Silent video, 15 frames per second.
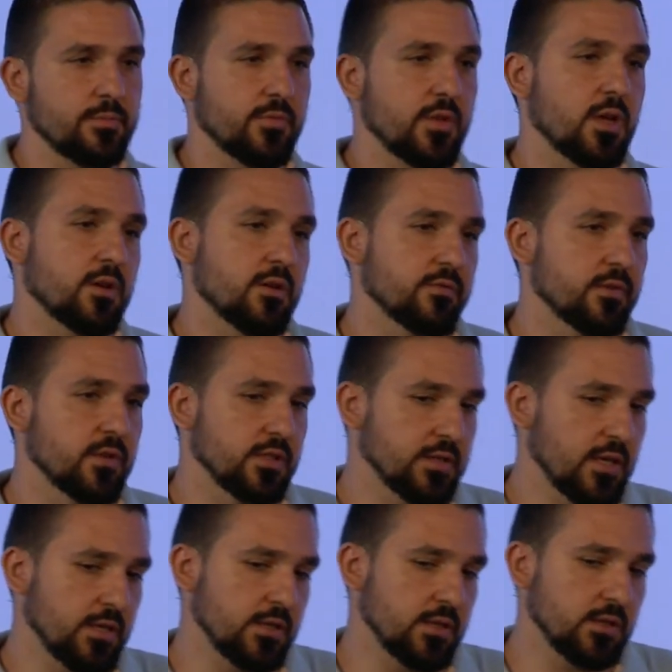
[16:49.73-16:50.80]
There are
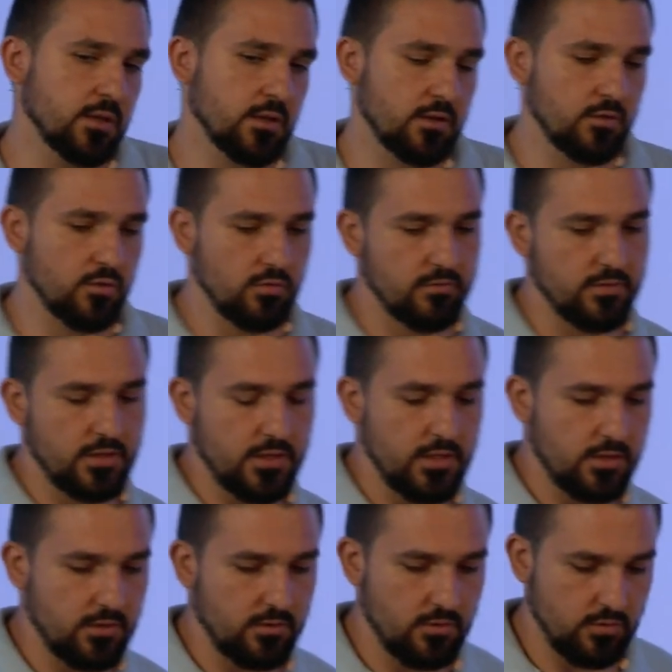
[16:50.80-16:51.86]
validating and
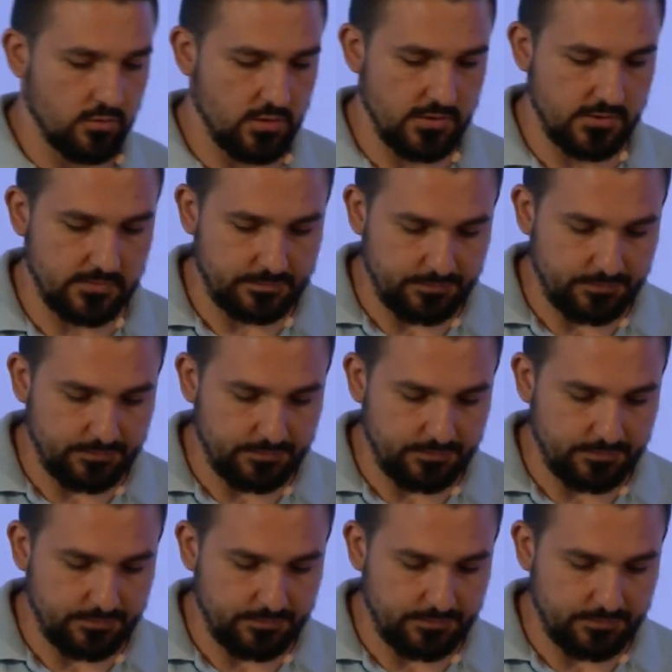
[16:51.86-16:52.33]
non-validating notaries.